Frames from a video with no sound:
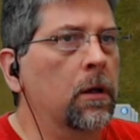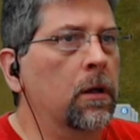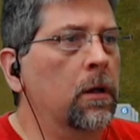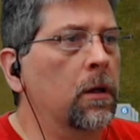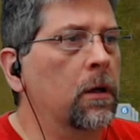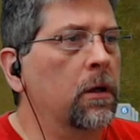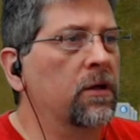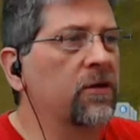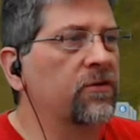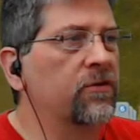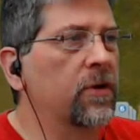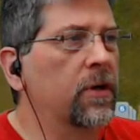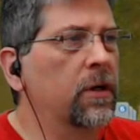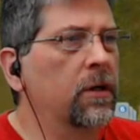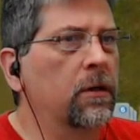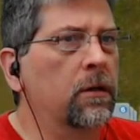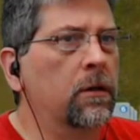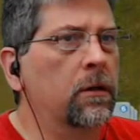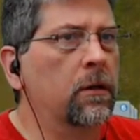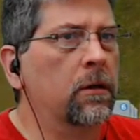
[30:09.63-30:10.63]
He's fine.
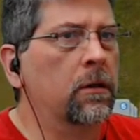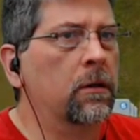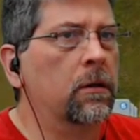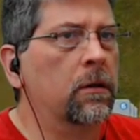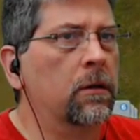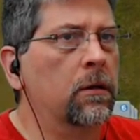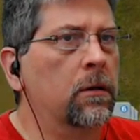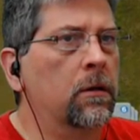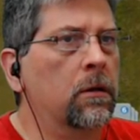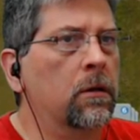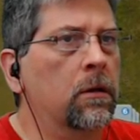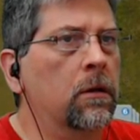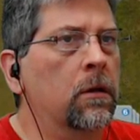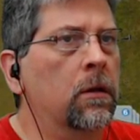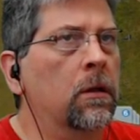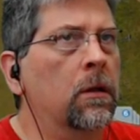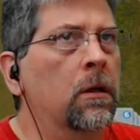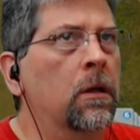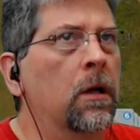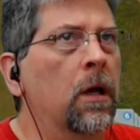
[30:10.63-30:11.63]

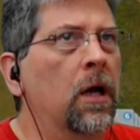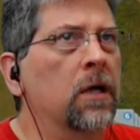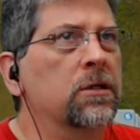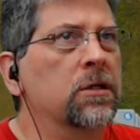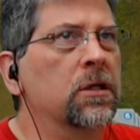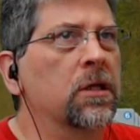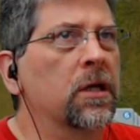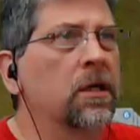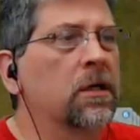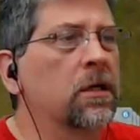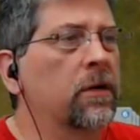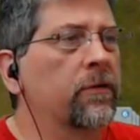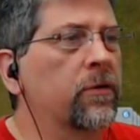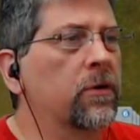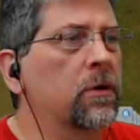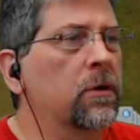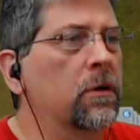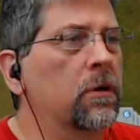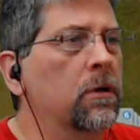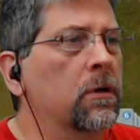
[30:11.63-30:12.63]
Actually, that
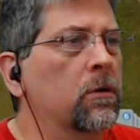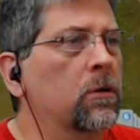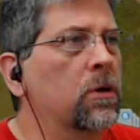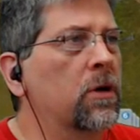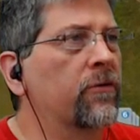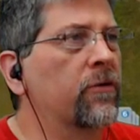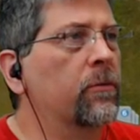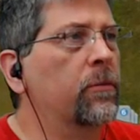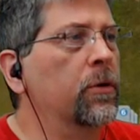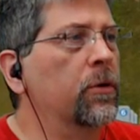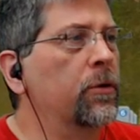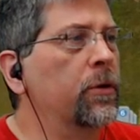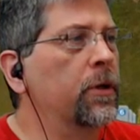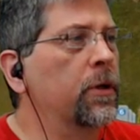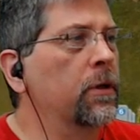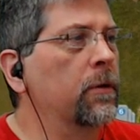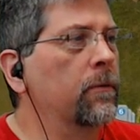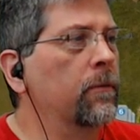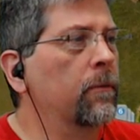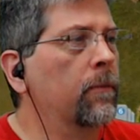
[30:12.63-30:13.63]
cover, low cover
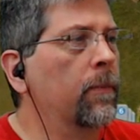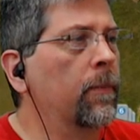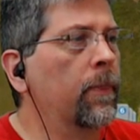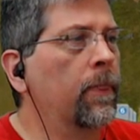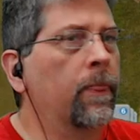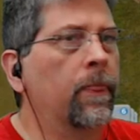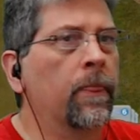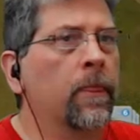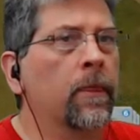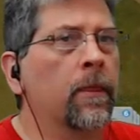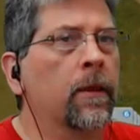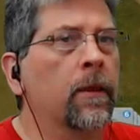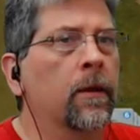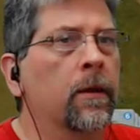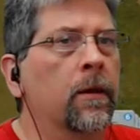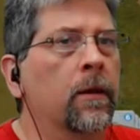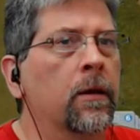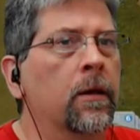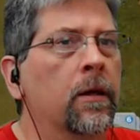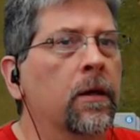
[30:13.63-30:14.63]
building
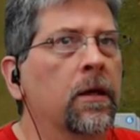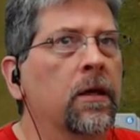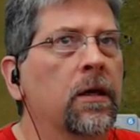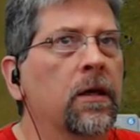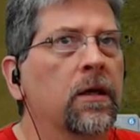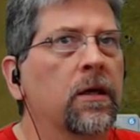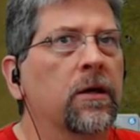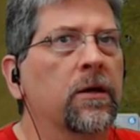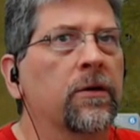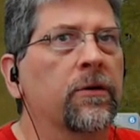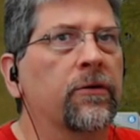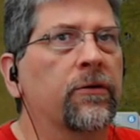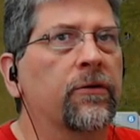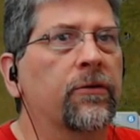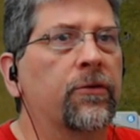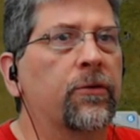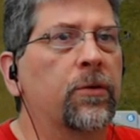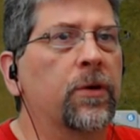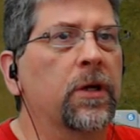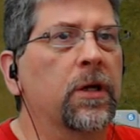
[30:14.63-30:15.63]
is
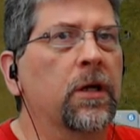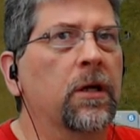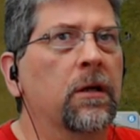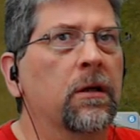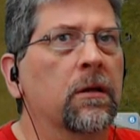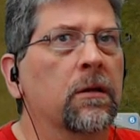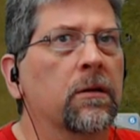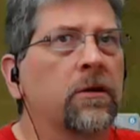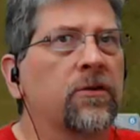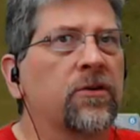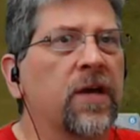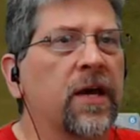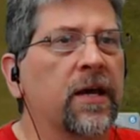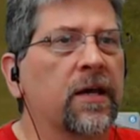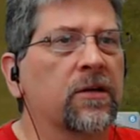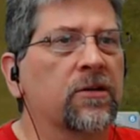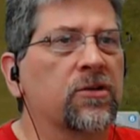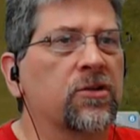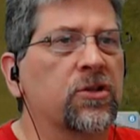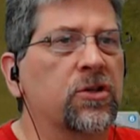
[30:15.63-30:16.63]
3. The tank
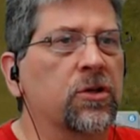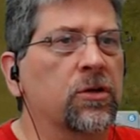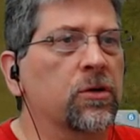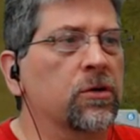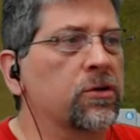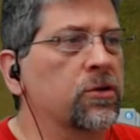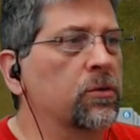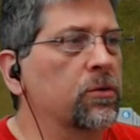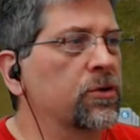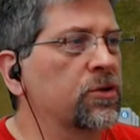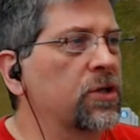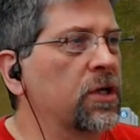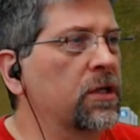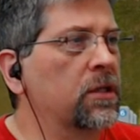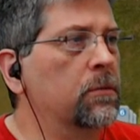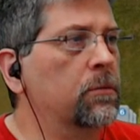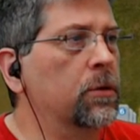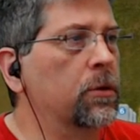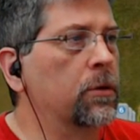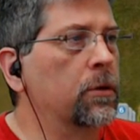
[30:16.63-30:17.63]
is 2, so we'll stay in the
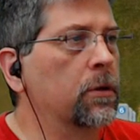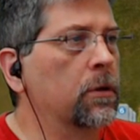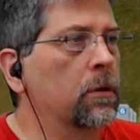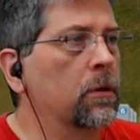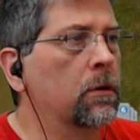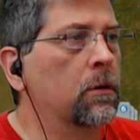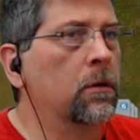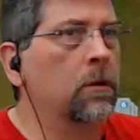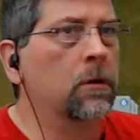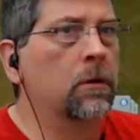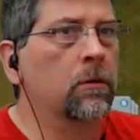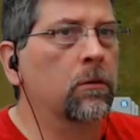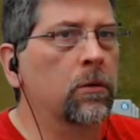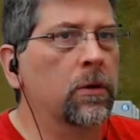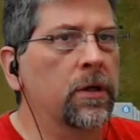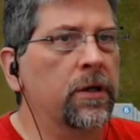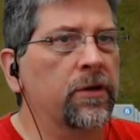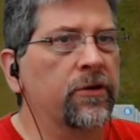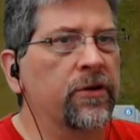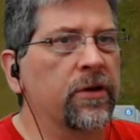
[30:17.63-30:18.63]
building. We'll
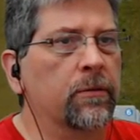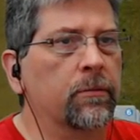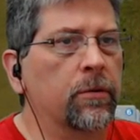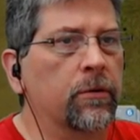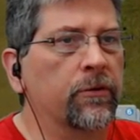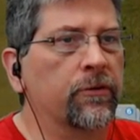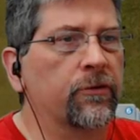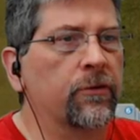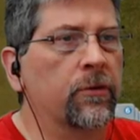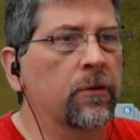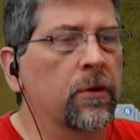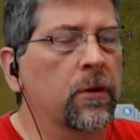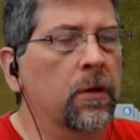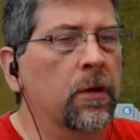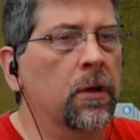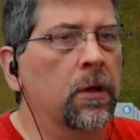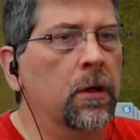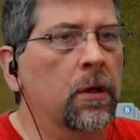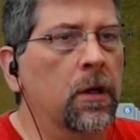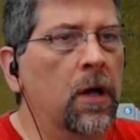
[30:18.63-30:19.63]
end the impulse.
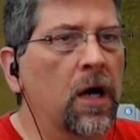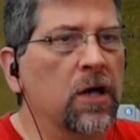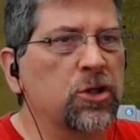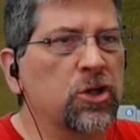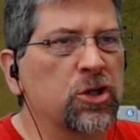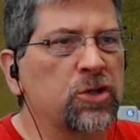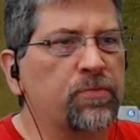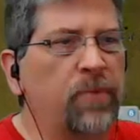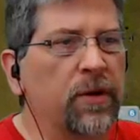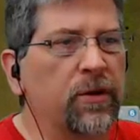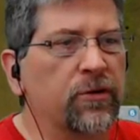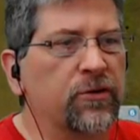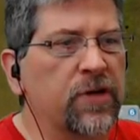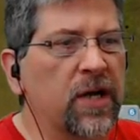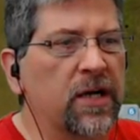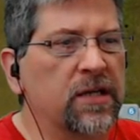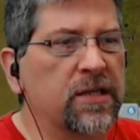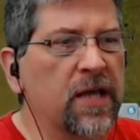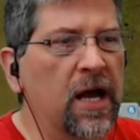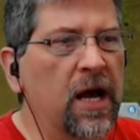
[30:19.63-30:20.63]
I should spread those
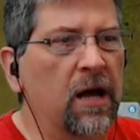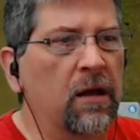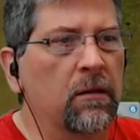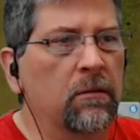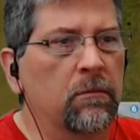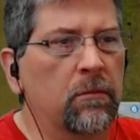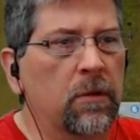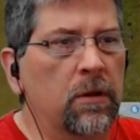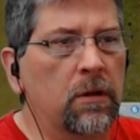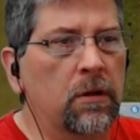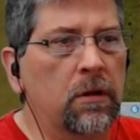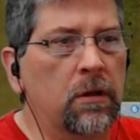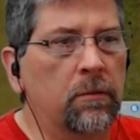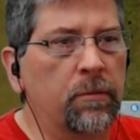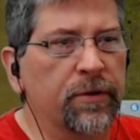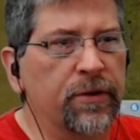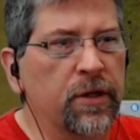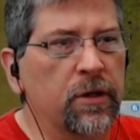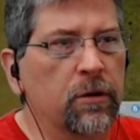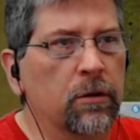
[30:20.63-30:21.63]
guys out. Will
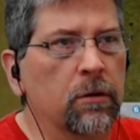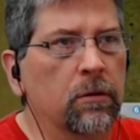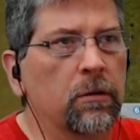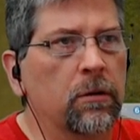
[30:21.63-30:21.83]
the hero?